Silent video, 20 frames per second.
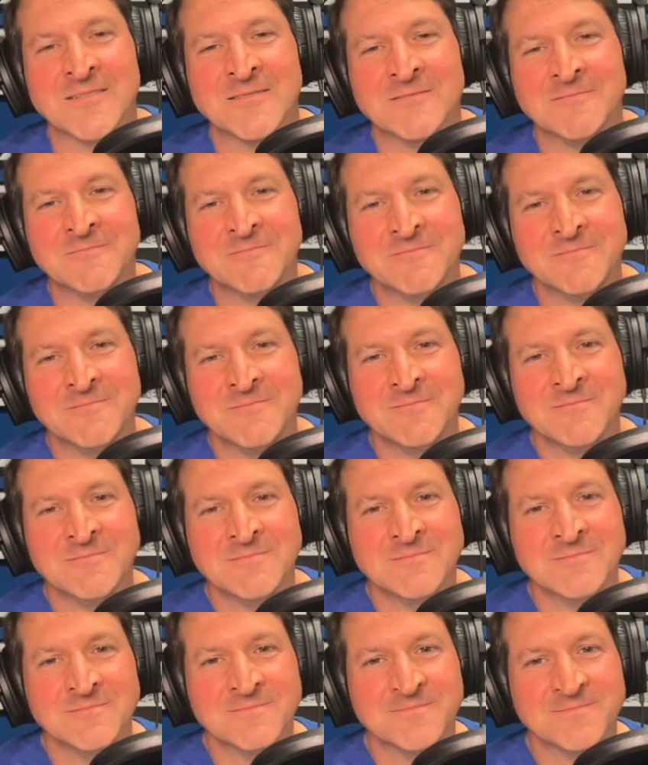
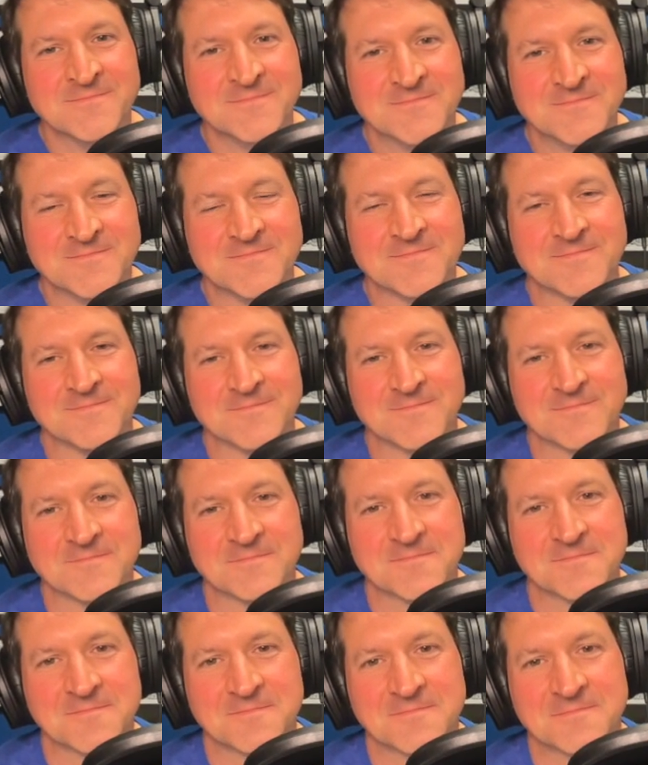
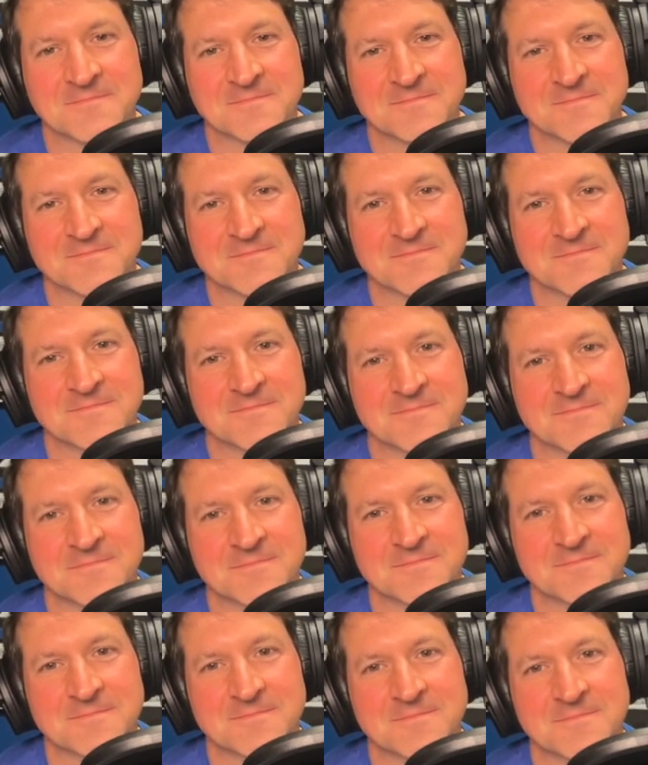
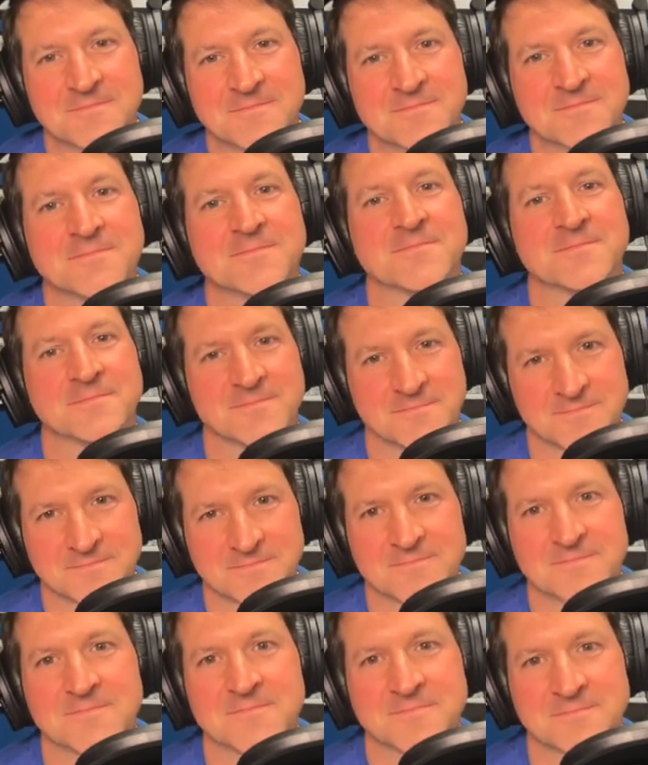
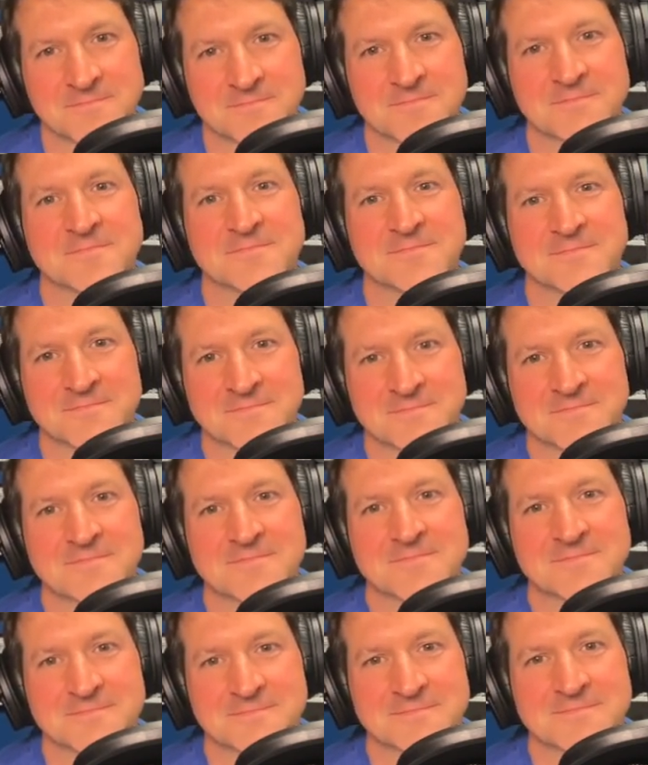
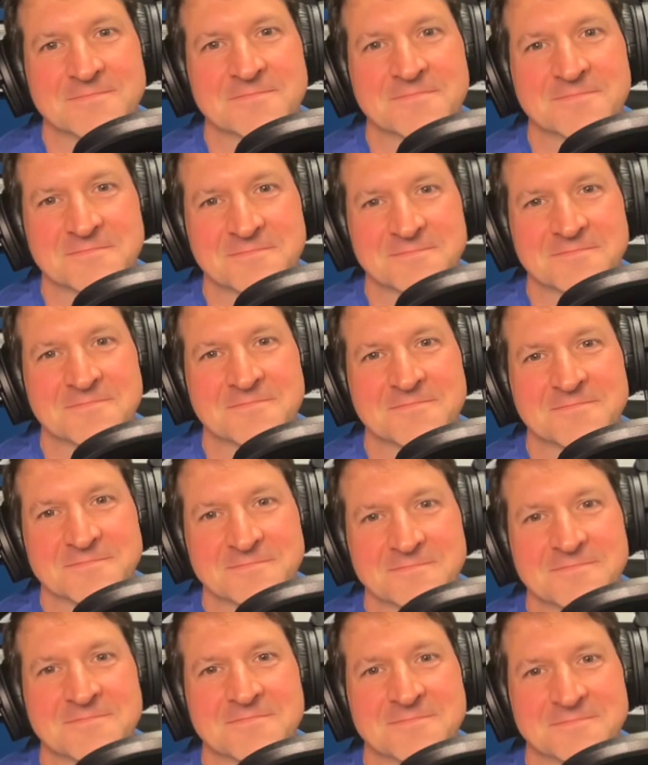
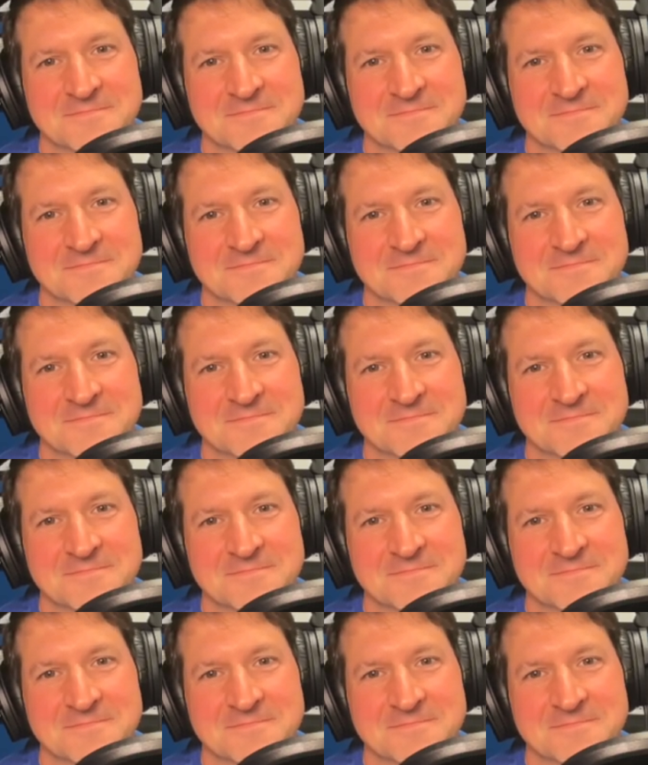(silent)